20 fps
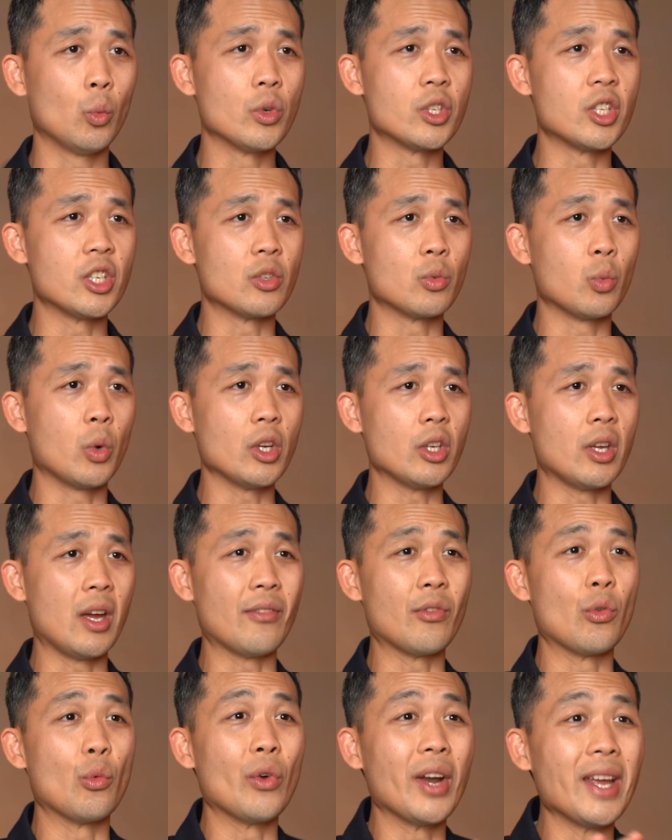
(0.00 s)
which is what you
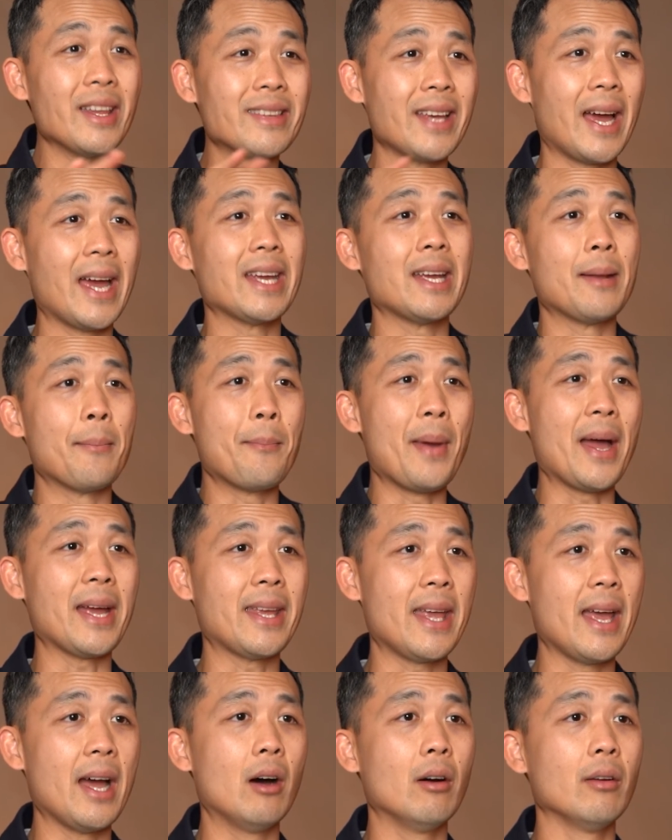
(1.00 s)
have retaken
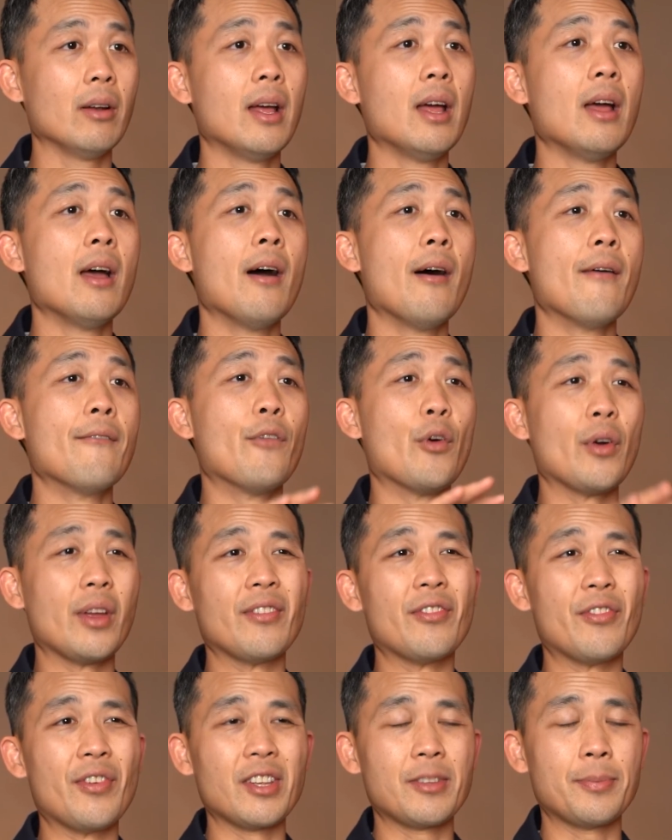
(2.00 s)
back out for
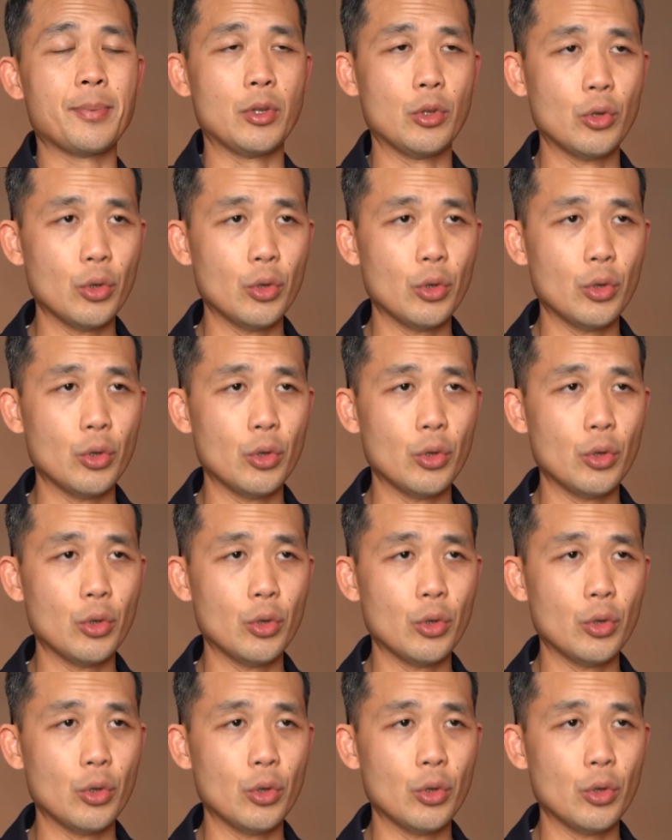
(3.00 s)
investment